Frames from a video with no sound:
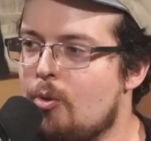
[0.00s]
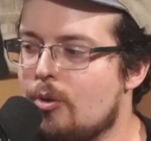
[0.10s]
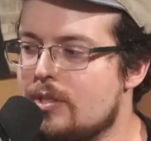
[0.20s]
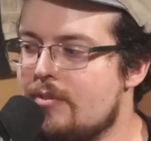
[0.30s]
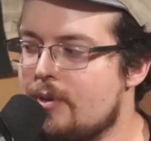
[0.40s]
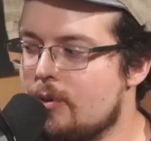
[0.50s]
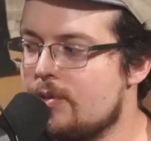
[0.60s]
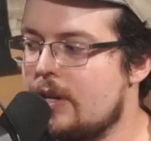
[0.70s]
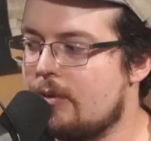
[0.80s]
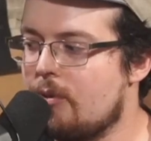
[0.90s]
cool is if it
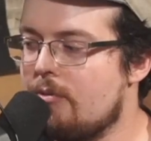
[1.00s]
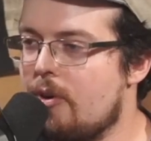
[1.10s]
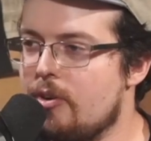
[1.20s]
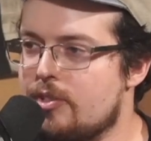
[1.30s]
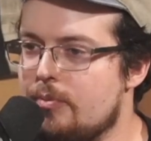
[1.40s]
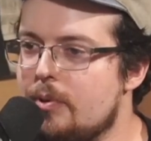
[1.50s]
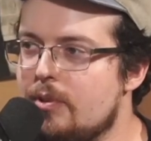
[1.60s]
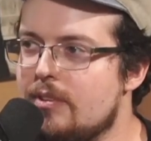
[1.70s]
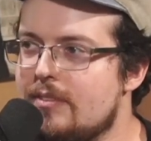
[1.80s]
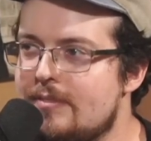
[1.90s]
was like
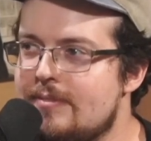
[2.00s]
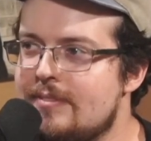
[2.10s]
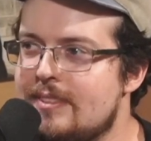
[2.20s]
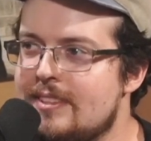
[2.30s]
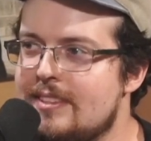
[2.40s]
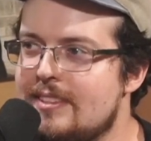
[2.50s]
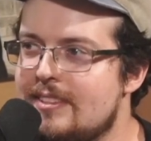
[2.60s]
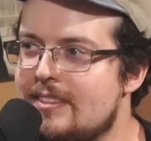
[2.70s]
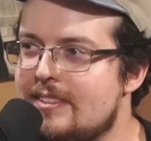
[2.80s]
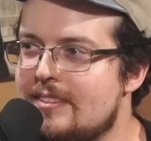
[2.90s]
reversible. That would have
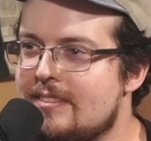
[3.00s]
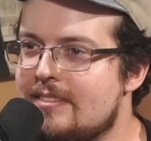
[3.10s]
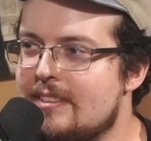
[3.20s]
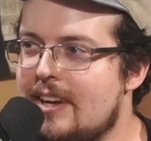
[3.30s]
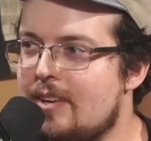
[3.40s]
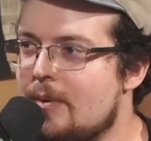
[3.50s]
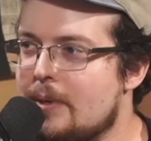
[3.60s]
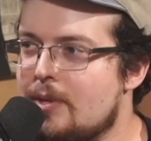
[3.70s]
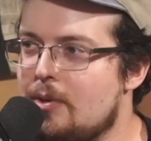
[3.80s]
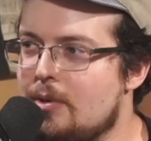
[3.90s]
been cool. That would have
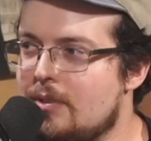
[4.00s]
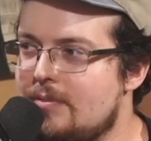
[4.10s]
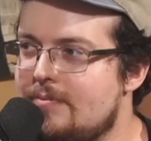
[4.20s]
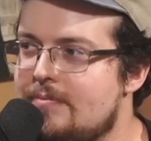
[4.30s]
been cool.